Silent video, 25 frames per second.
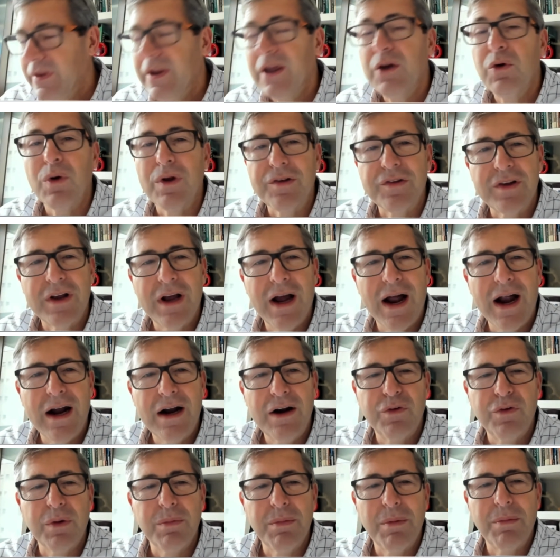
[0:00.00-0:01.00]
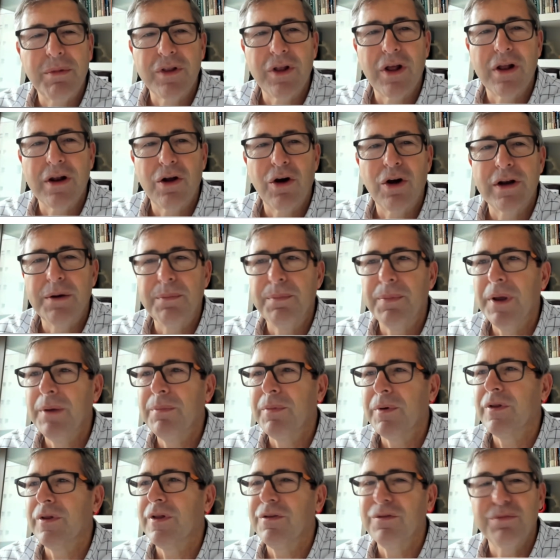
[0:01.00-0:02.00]
Nicholas Carr, remember that other
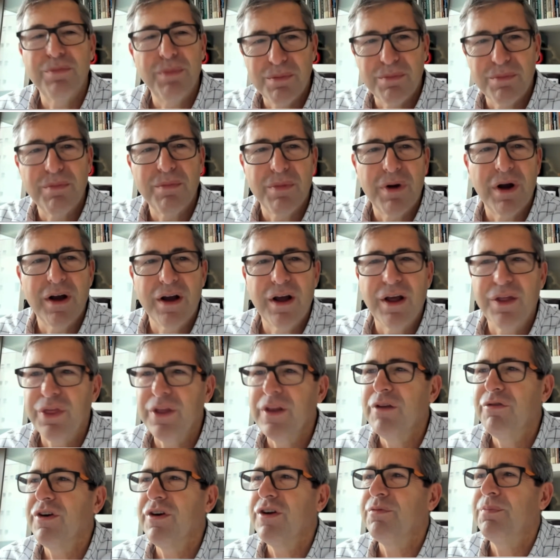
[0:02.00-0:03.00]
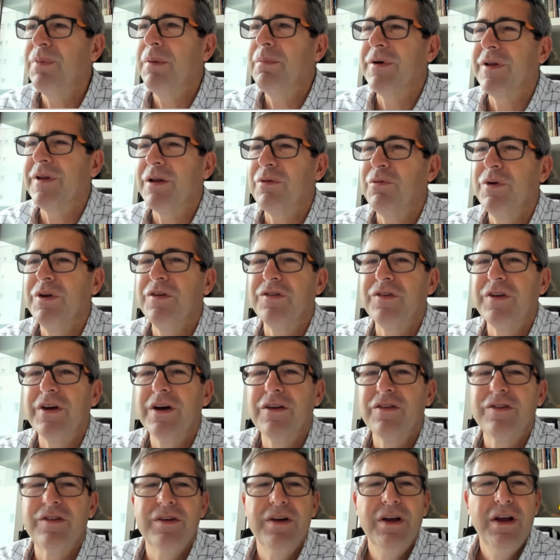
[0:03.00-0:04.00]
paper, that, I think the first paper that we
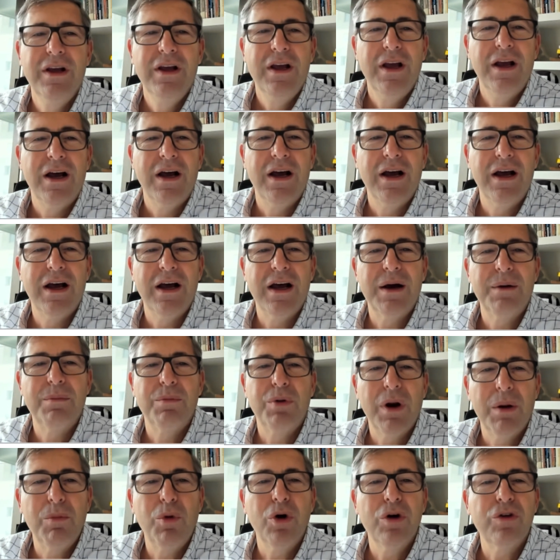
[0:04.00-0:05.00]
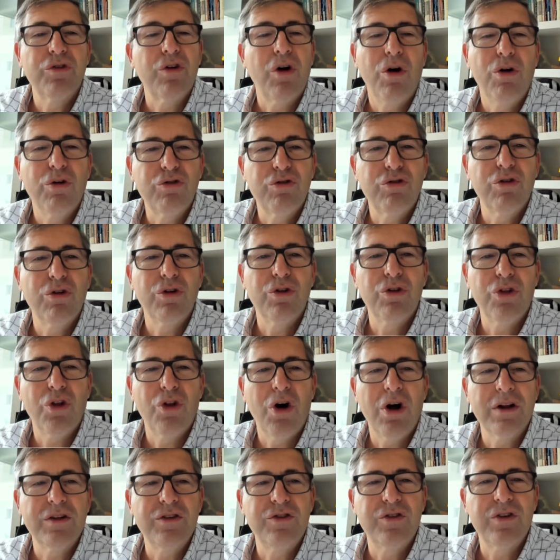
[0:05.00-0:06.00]
discussed, uh, Bonabeau is also
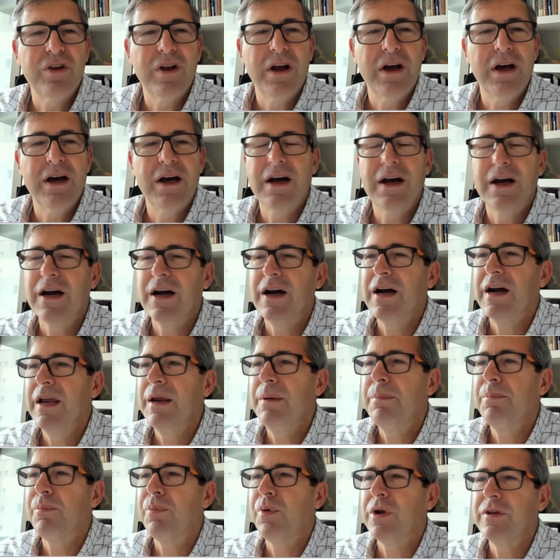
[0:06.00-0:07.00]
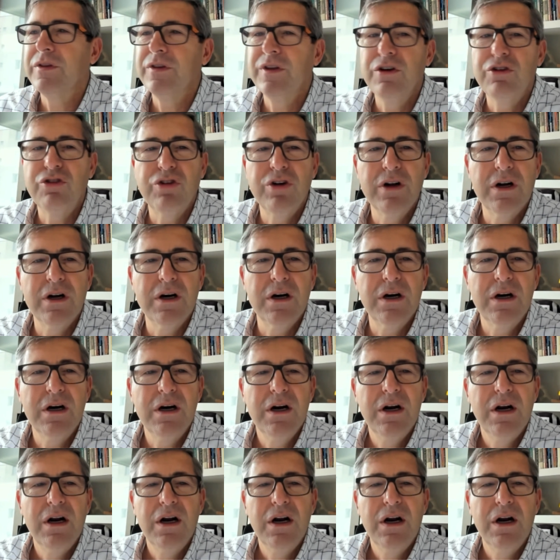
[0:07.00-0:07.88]
not uh, a practitioner.